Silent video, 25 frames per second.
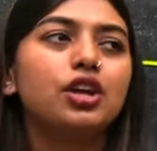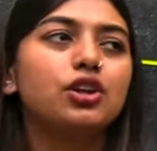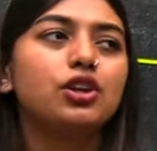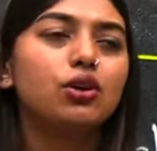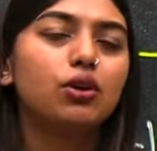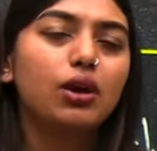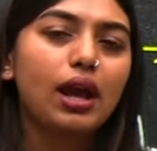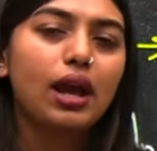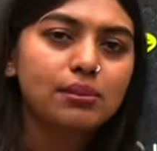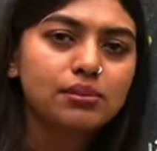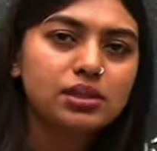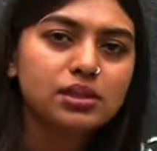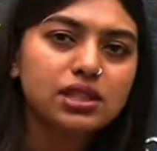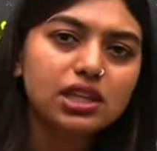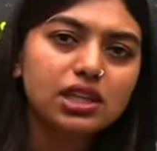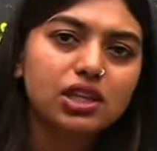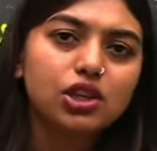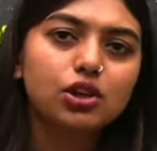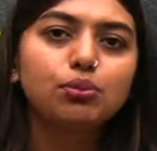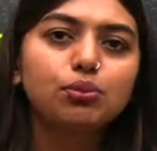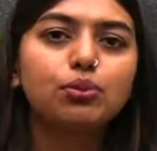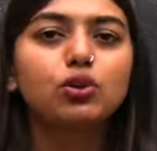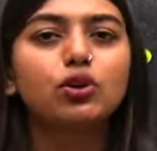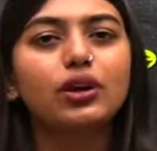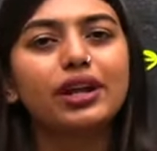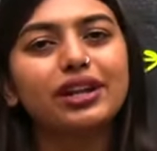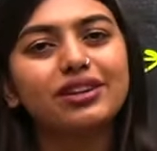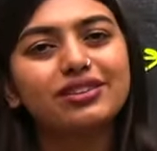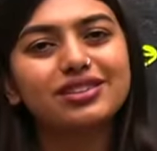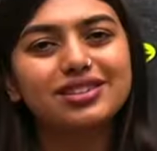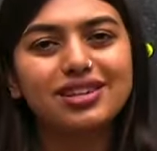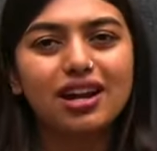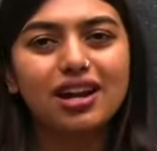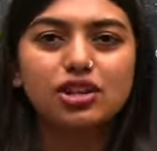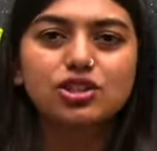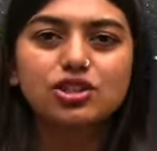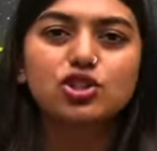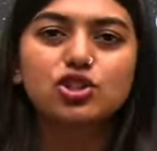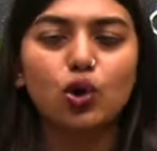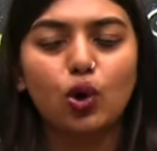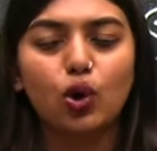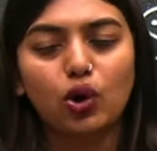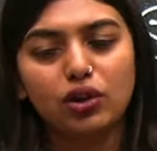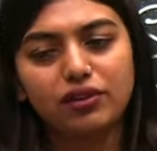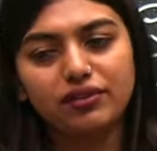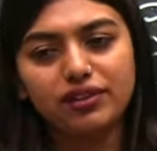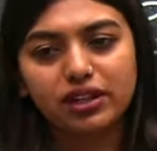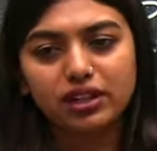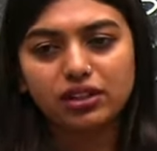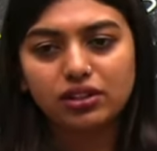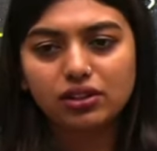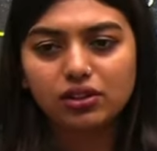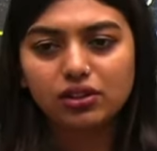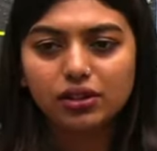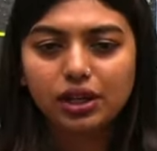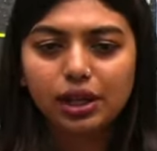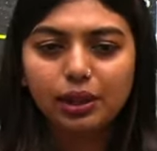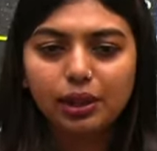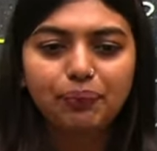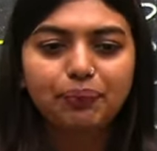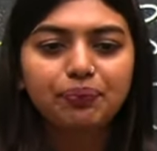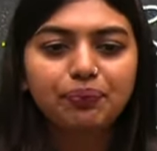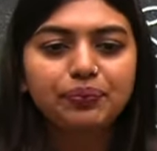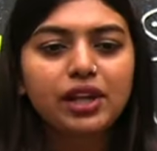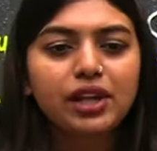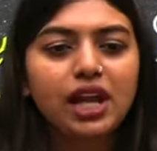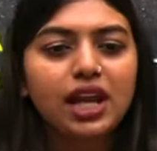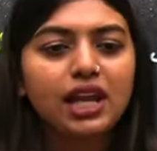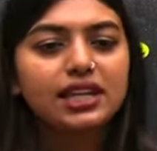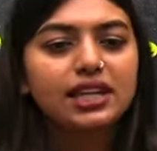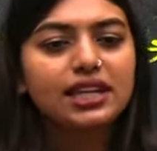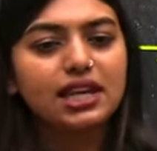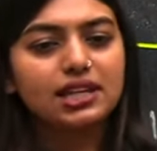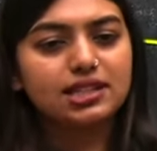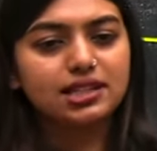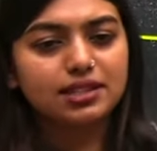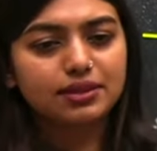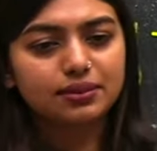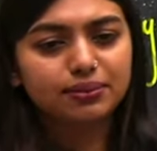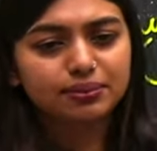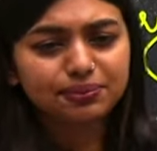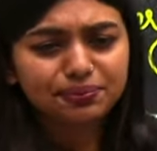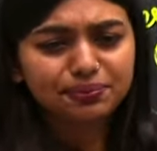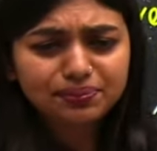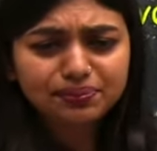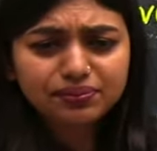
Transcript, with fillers: you know, MCQ book and start solving, okay? Yes.